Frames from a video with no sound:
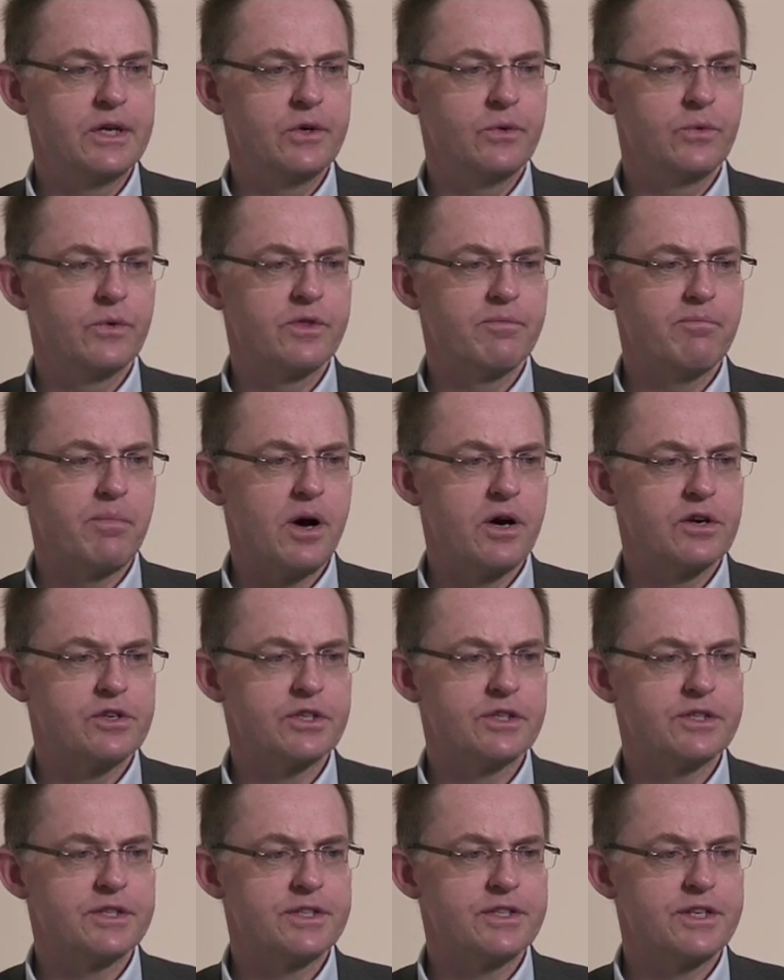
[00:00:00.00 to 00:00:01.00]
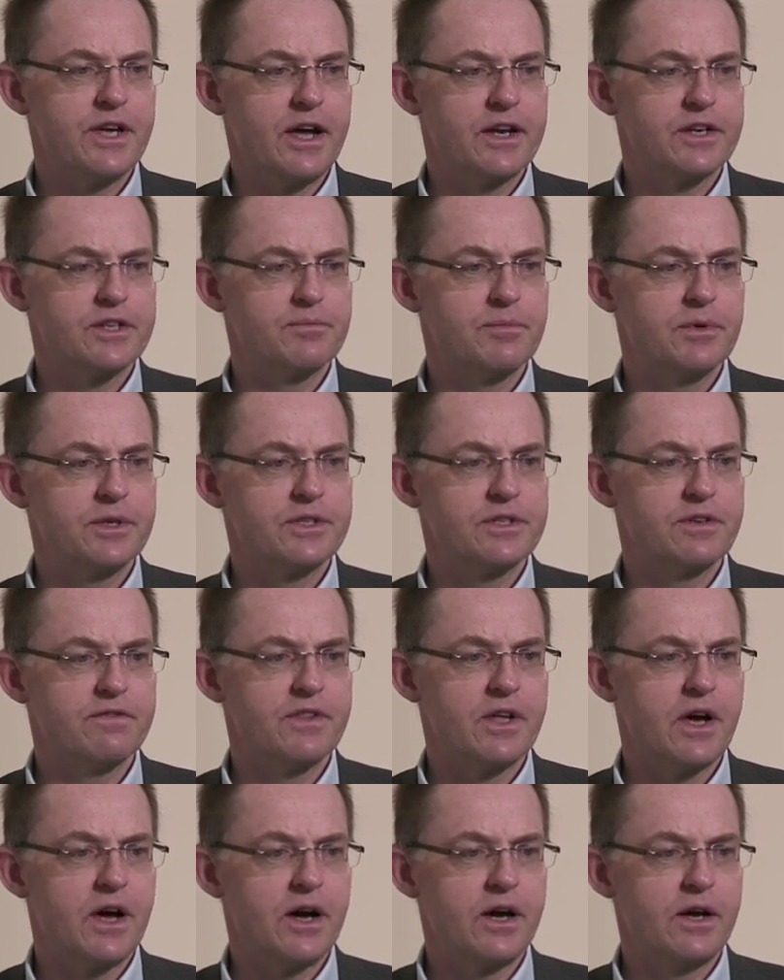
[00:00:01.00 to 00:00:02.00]
with partial detachment of
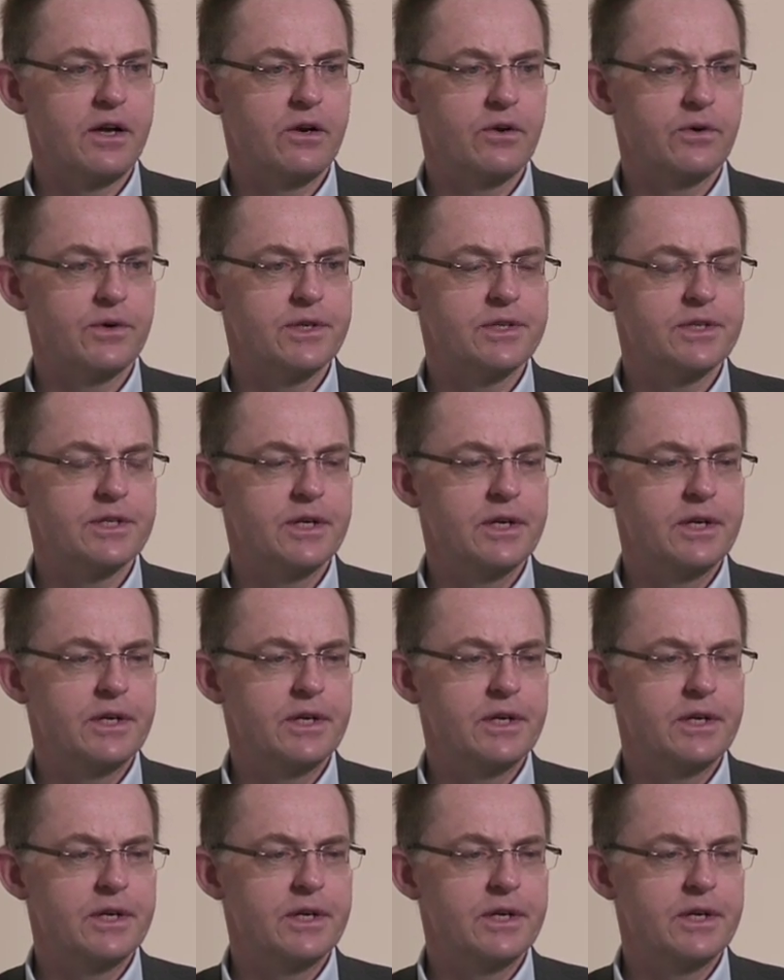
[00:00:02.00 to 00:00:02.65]
the hyeloid,